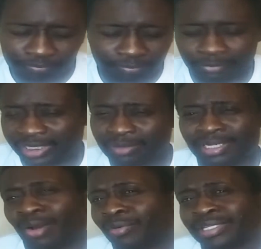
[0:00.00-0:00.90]
And they were like,
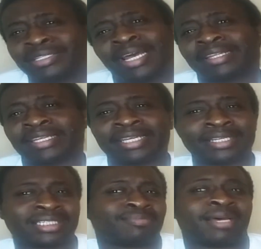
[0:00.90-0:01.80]
"Oh, it's nothing,
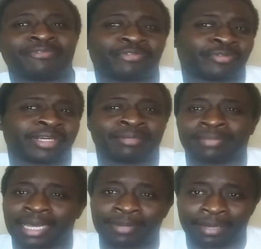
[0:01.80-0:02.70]
just my friend,
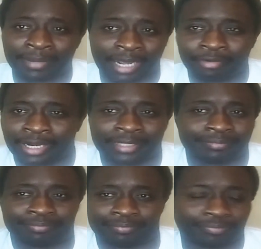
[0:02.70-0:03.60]
blah, blah, blah," right?
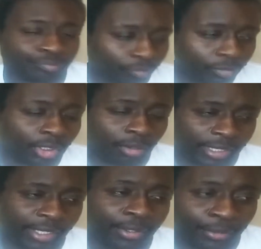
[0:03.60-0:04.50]

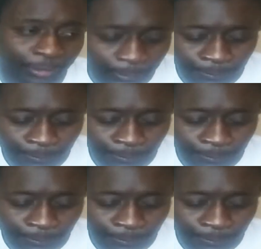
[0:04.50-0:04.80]
Okay, cool.